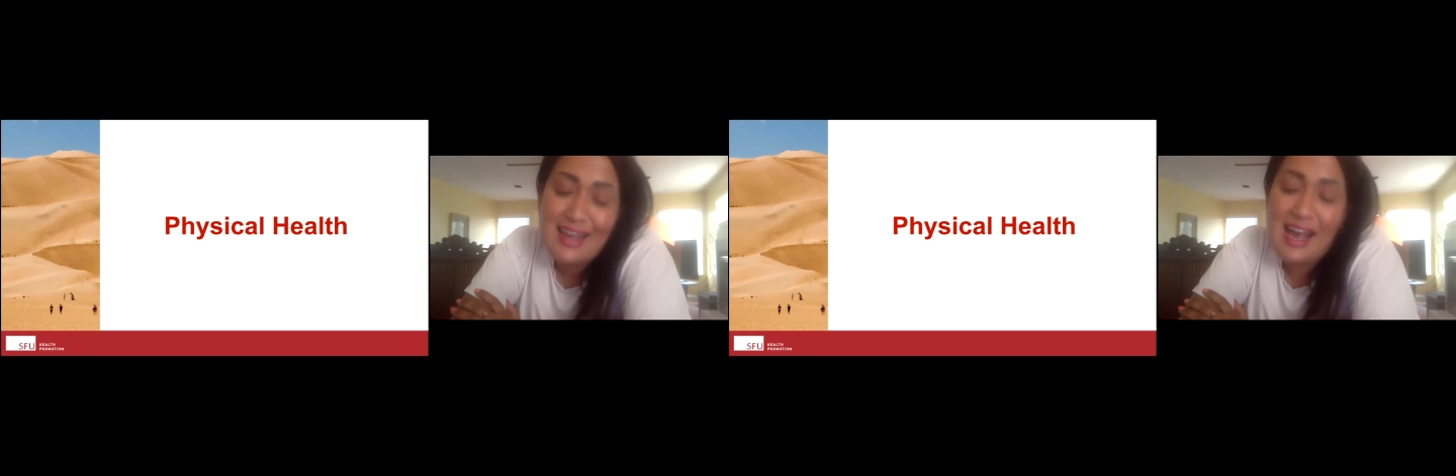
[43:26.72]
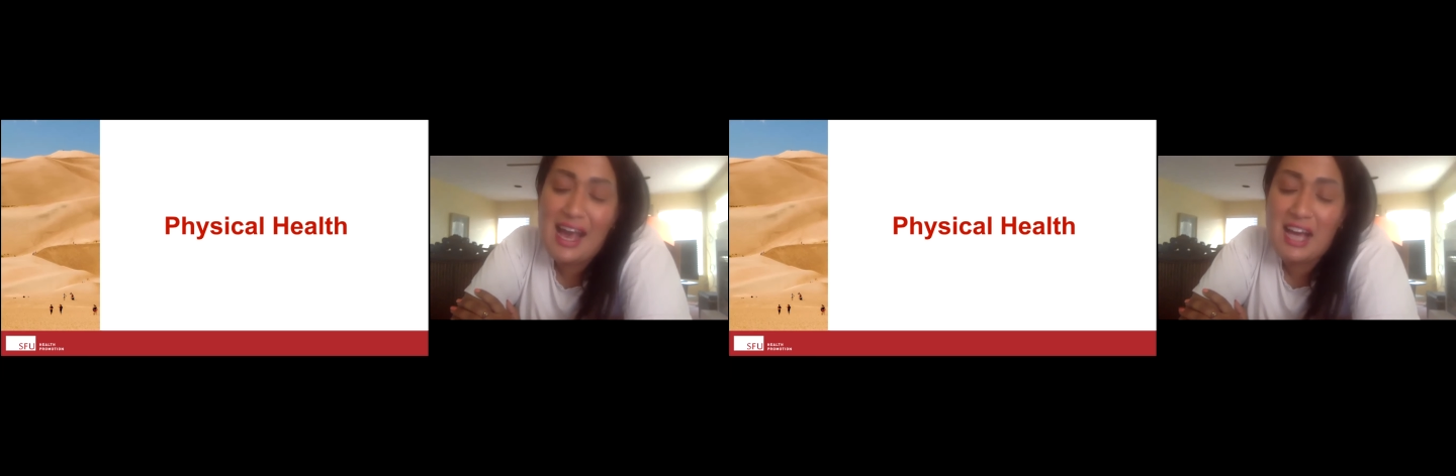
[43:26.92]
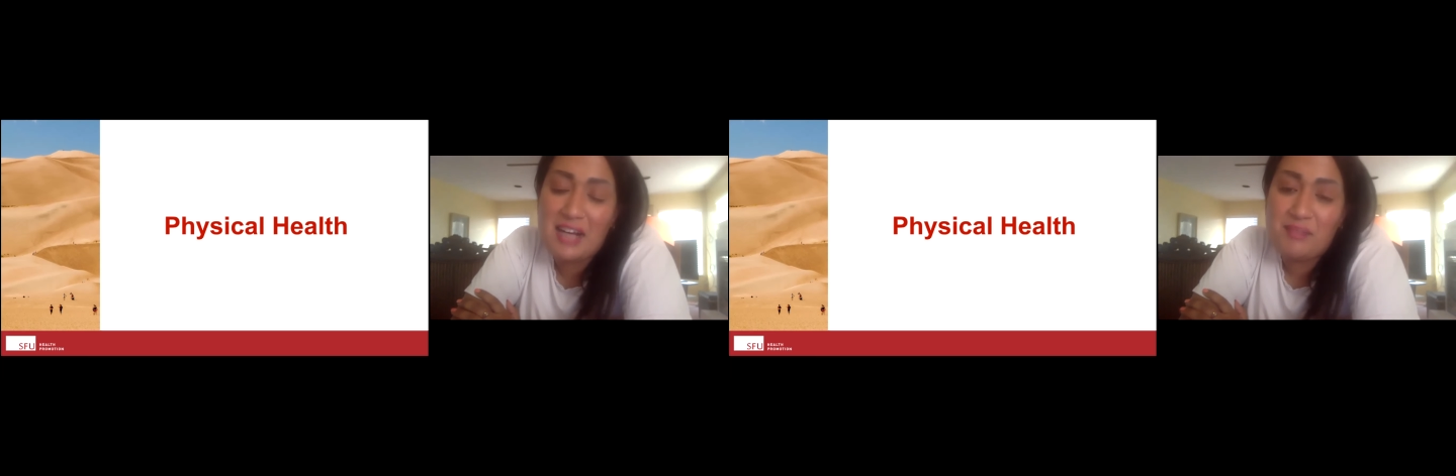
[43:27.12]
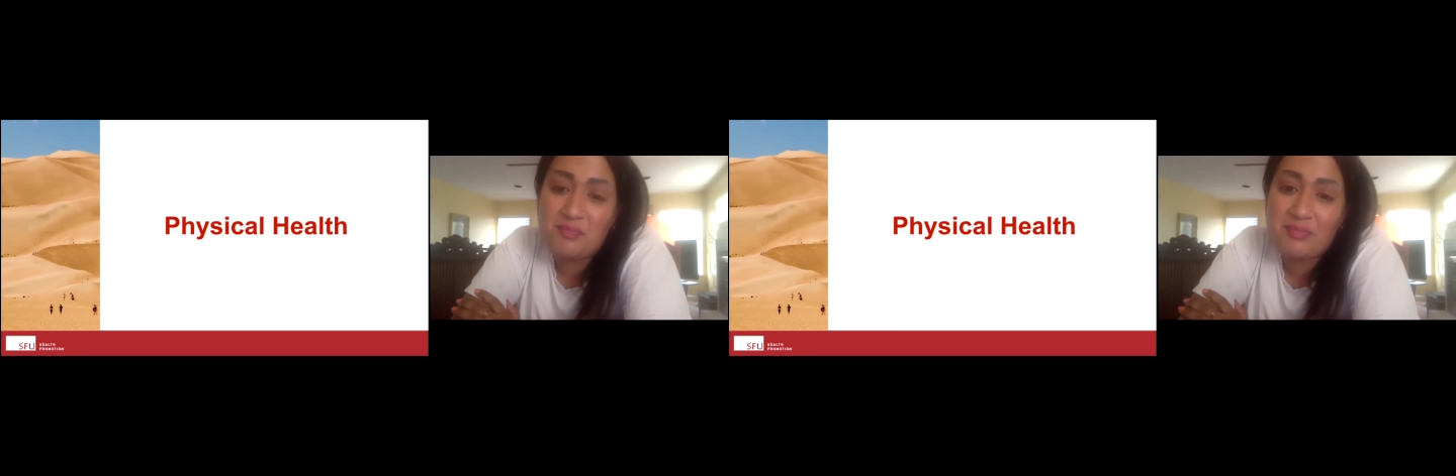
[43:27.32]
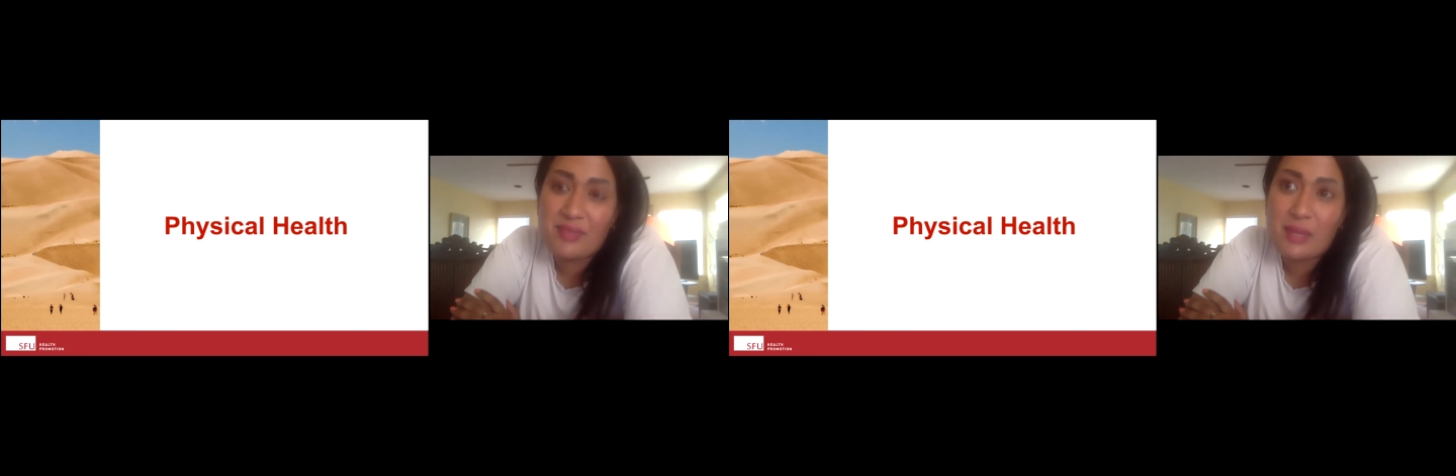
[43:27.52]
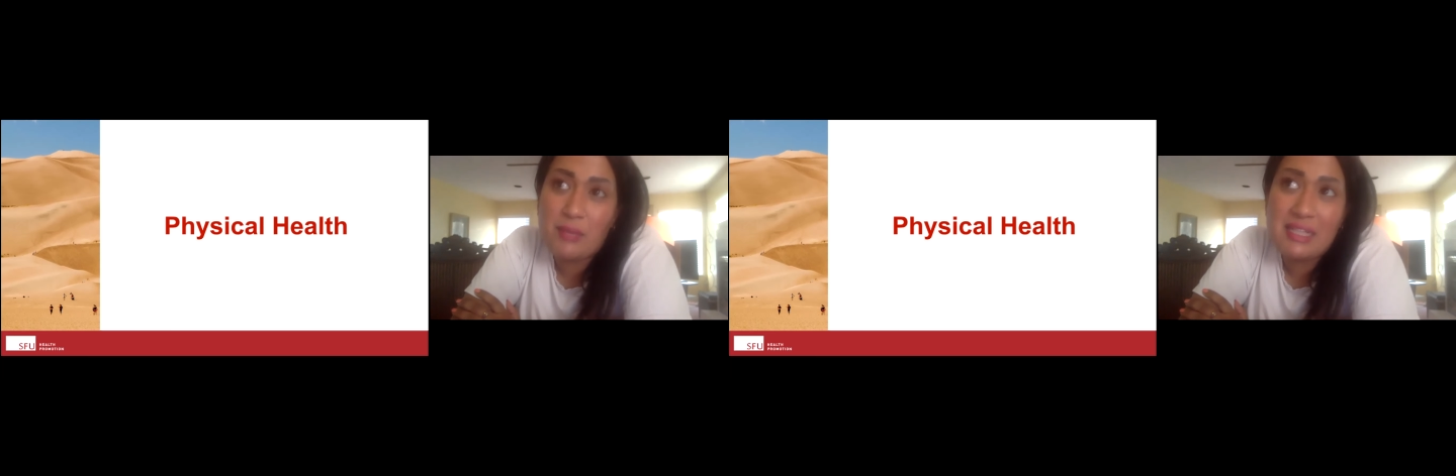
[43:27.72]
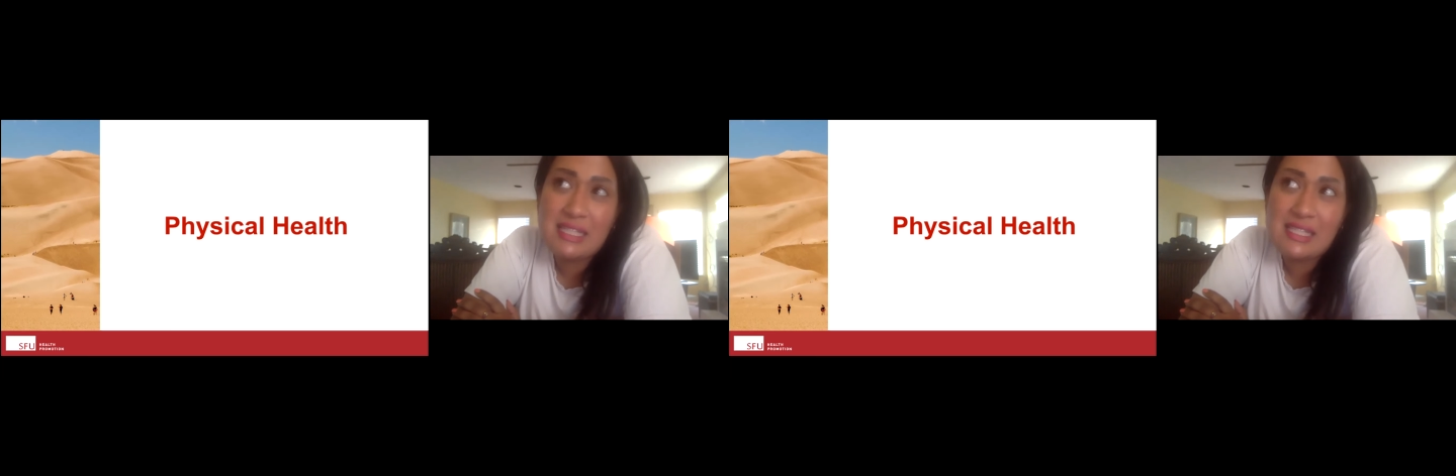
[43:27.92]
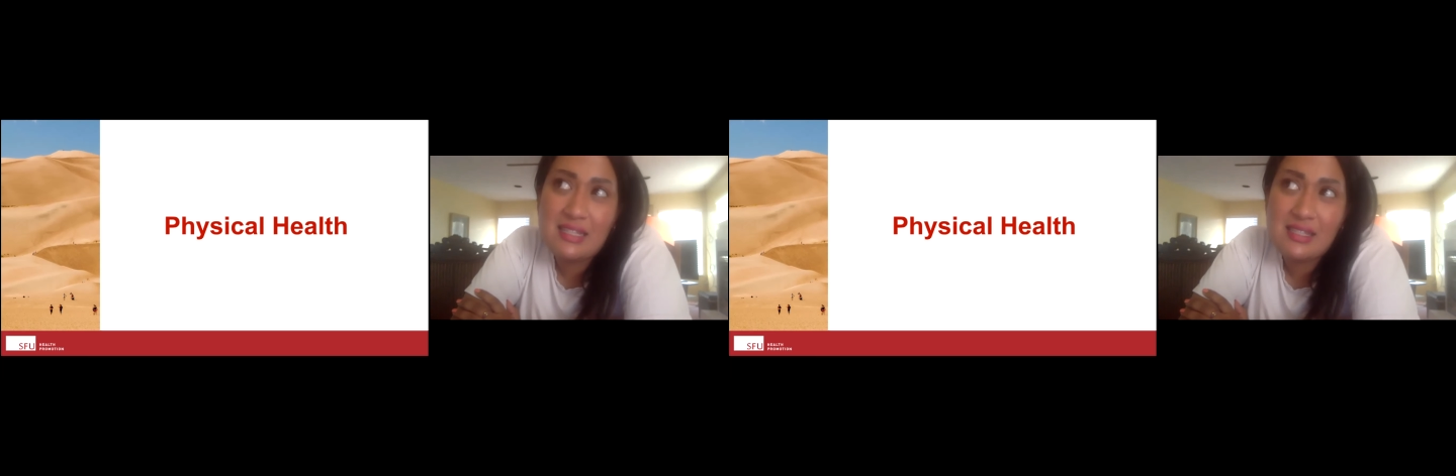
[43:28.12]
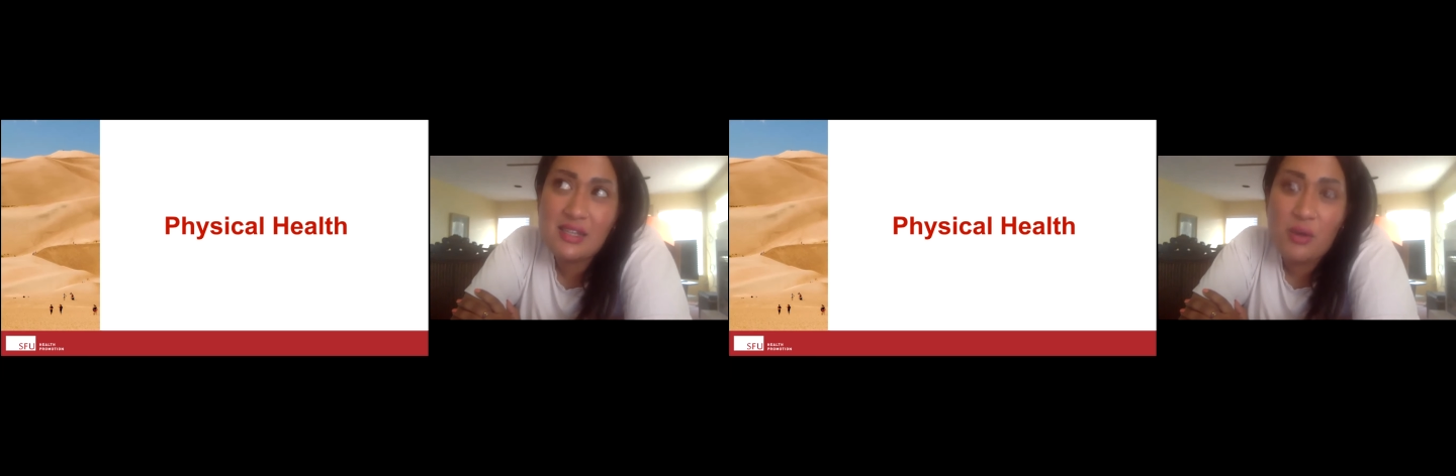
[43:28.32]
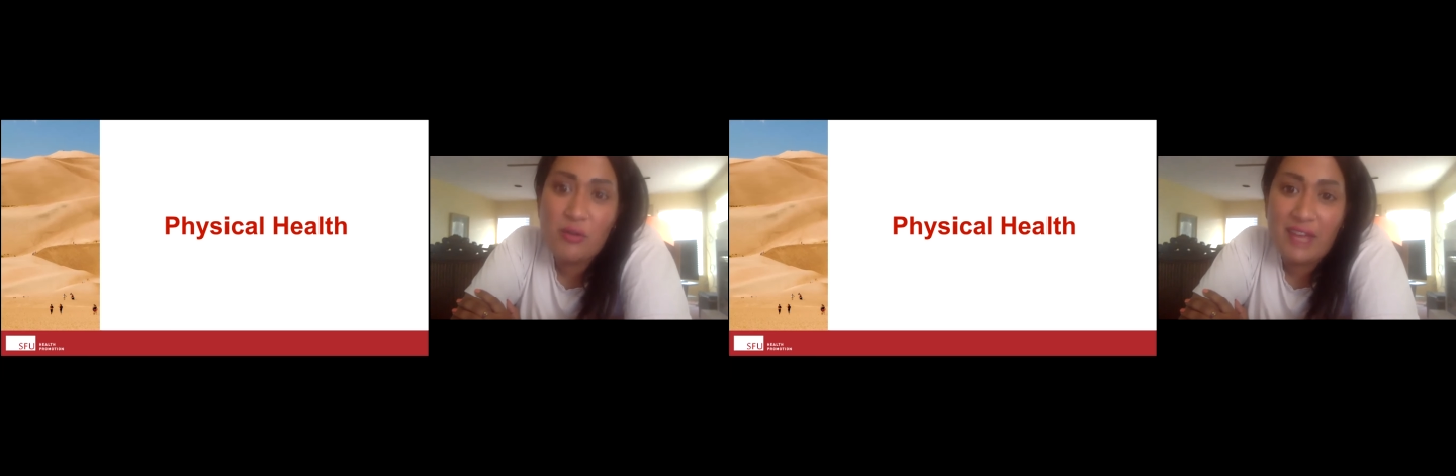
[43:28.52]
But since
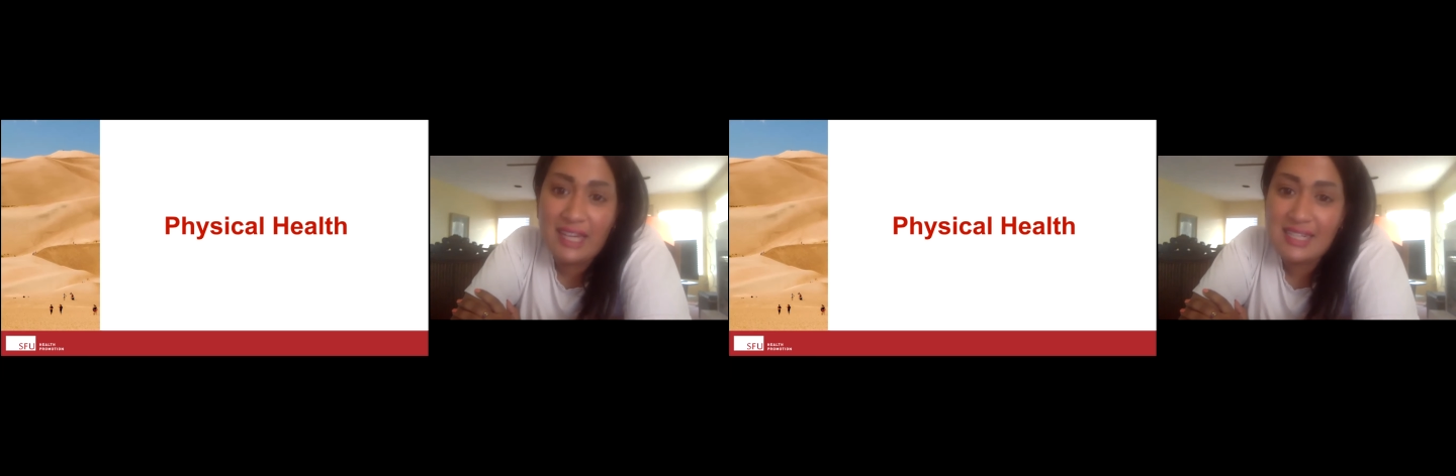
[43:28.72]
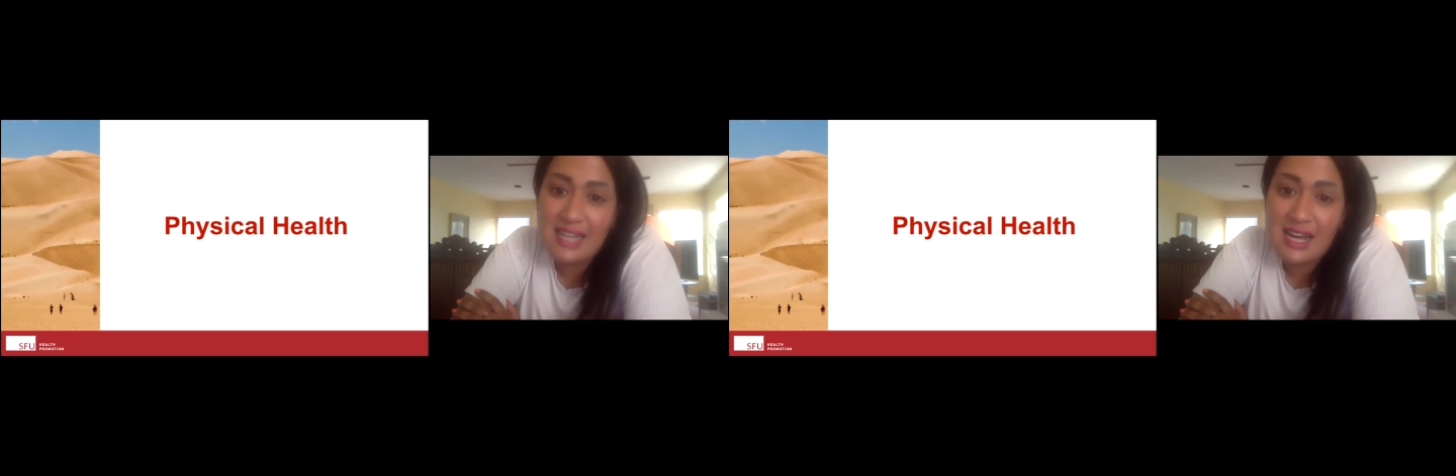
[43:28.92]
COVID,